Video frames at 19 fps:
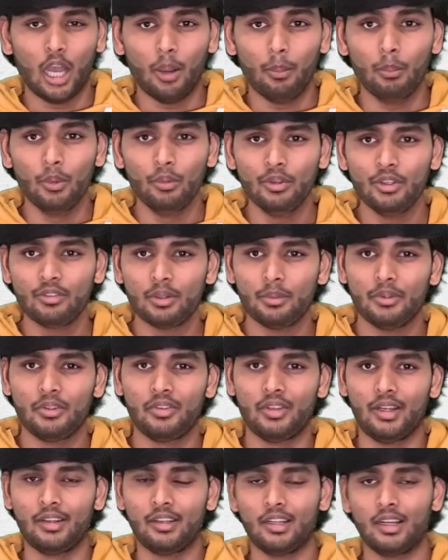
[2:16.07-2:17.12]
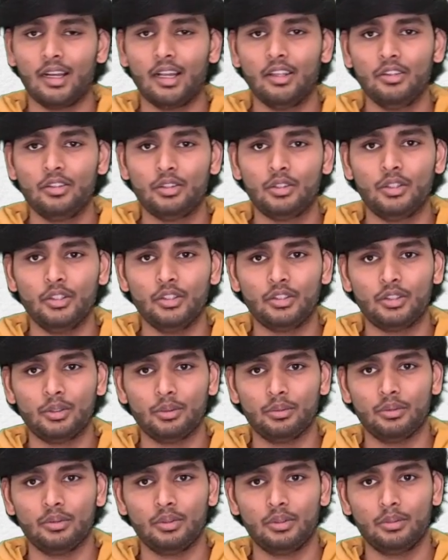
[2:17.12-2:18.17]
Moving from a centralized to
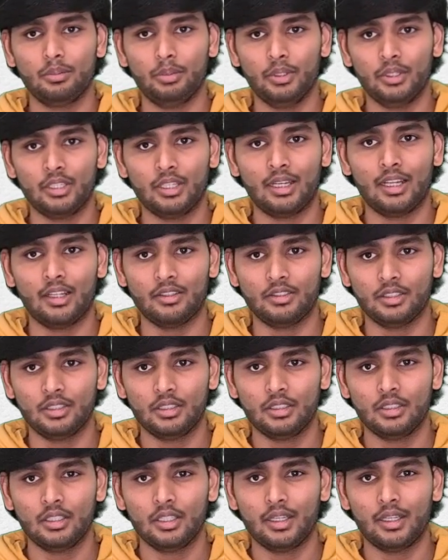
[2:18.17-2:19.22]
distributed ledger